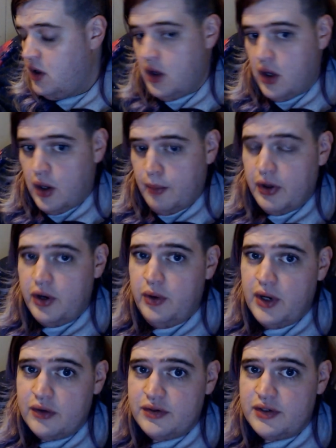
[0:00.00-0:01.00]
But who
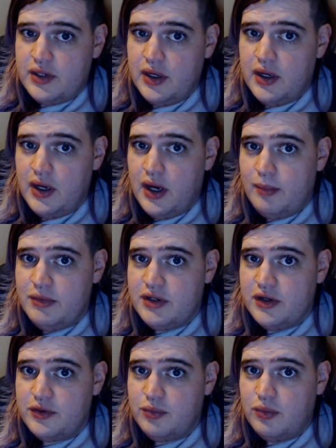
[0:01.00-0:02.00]
knows? I'm
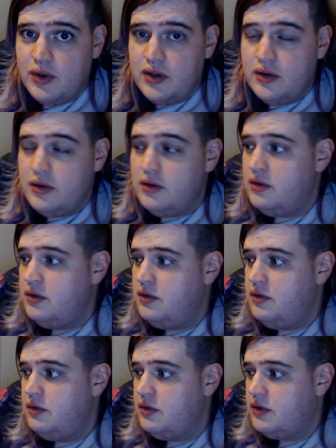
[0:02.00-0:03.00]
just one
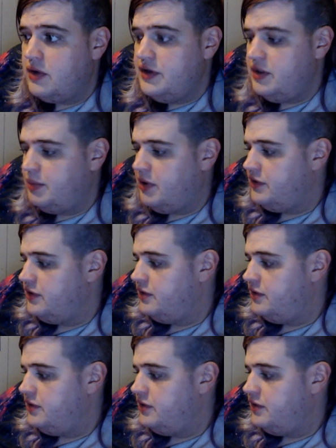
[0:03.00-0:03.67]
crazy person.